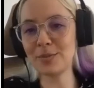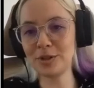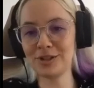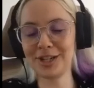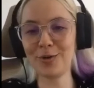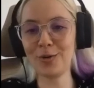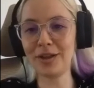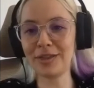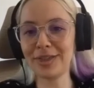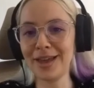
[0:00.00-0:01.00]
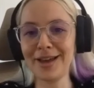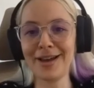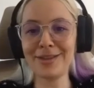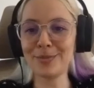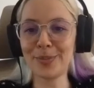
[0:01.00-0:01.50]
happy to share with
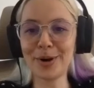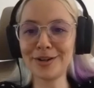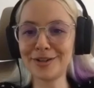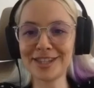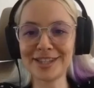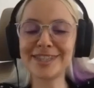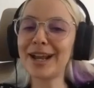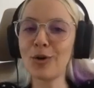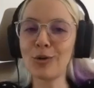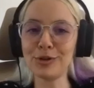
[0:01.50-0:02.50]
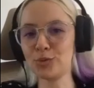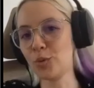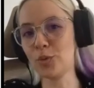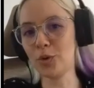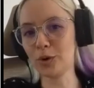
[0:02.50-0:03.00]
uh, the partners and stakeholders
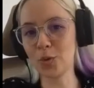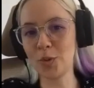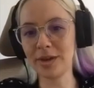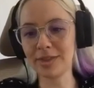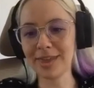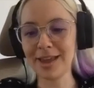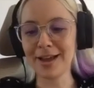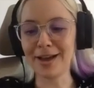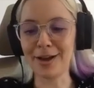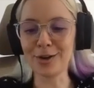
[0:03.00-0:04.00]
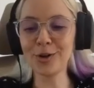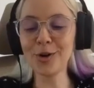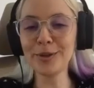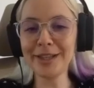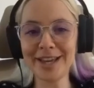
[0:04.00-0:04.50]
we work with uh,
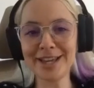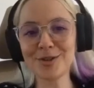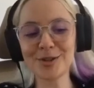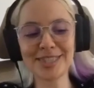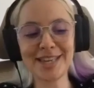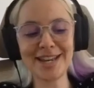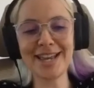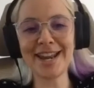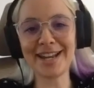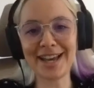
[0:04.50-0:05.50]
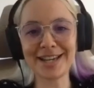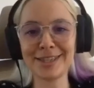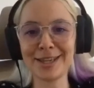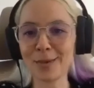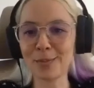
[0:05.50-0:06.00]
globally interested in
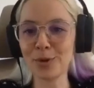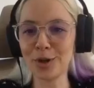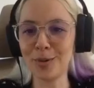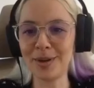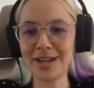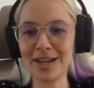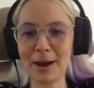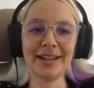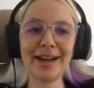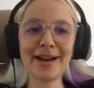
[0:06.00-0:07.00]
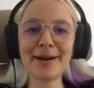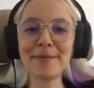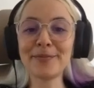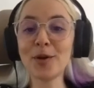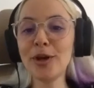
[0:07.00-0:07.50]
analyzing procurement data.
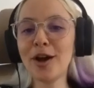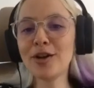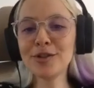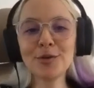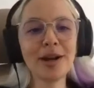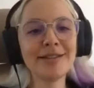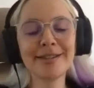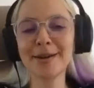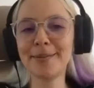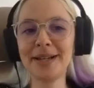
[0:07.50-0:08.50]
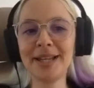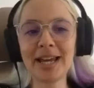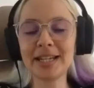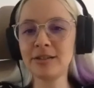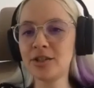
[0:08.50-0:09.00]
Um, we also run some
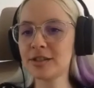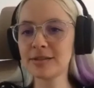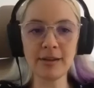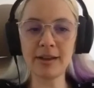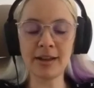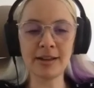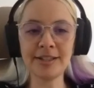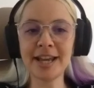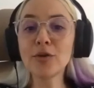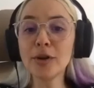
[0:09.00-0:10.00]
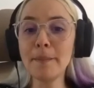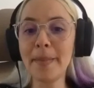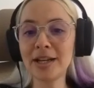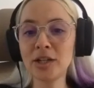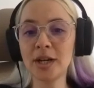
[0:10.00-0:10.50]
like just uh, general
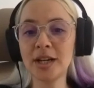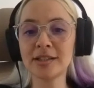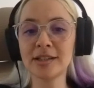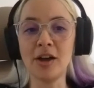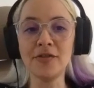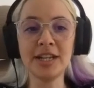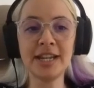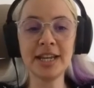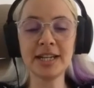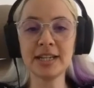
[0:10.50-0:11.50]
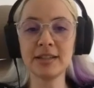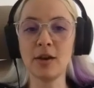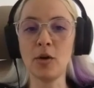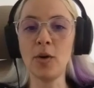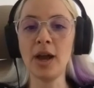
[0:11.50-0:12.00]
metrics on the data.
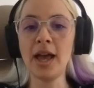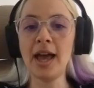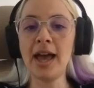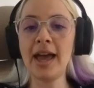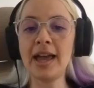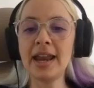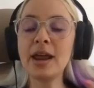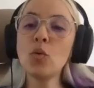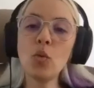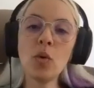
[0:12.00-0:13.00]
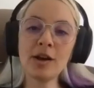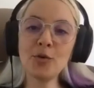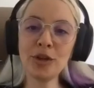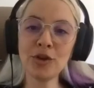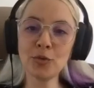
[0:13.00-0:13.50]
So, and, and
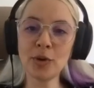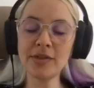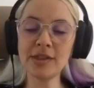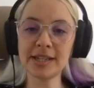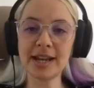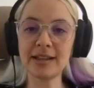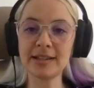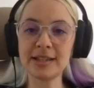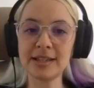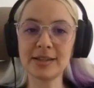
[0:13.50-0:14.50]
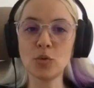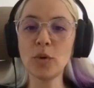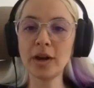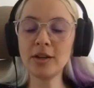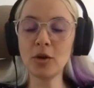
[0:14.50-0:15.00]
while you run this analysis and
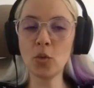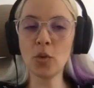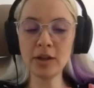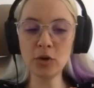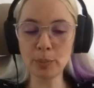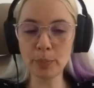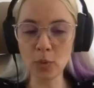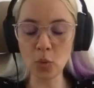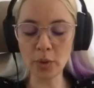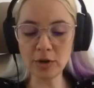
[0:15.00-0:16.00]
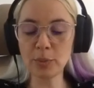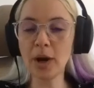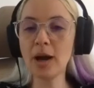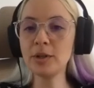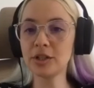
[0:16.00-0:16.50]
when you, why you when you
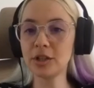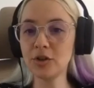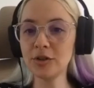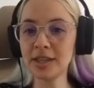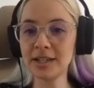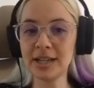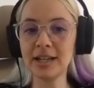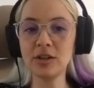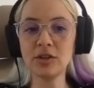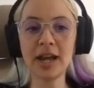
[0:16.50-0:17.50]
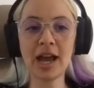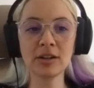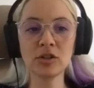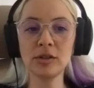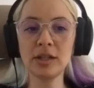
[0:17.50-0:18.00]
publish and use that data, you can
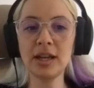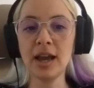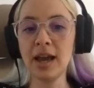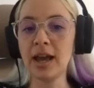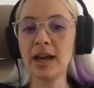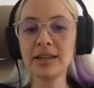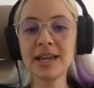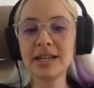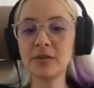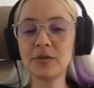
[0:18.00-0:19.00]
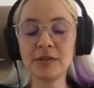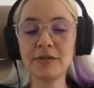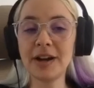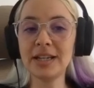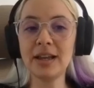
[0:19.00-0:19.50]
actually uh, get
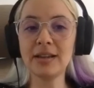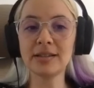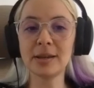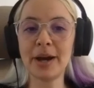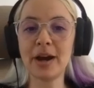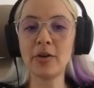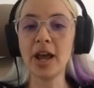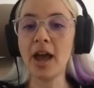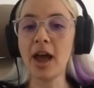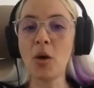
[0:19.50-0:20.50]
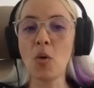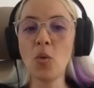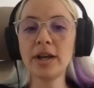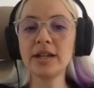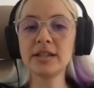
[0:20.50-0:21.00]
different findings about
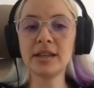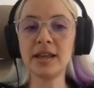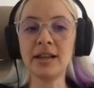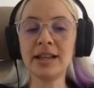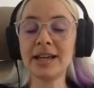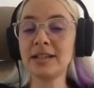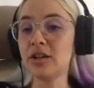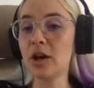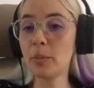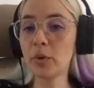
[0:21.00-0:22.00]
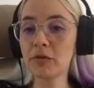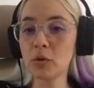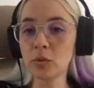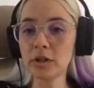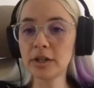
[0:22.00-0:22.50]
what is uh, like the number of
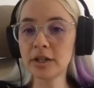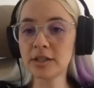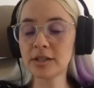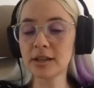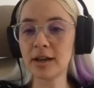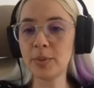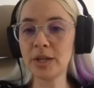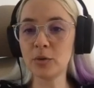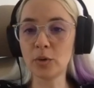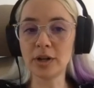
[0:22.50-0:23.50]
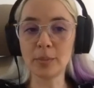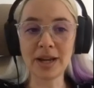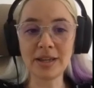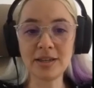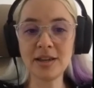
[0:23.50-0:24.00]
awards uh, being awarded
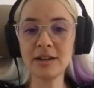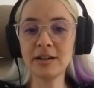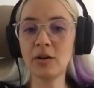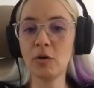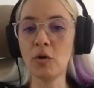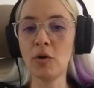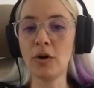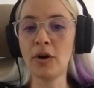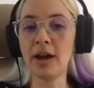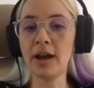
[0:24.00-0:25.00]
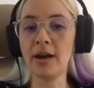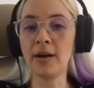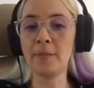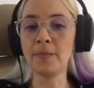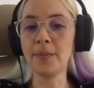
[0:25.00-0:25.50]
by year or
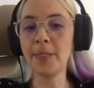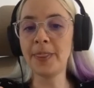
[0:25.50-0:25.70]
um,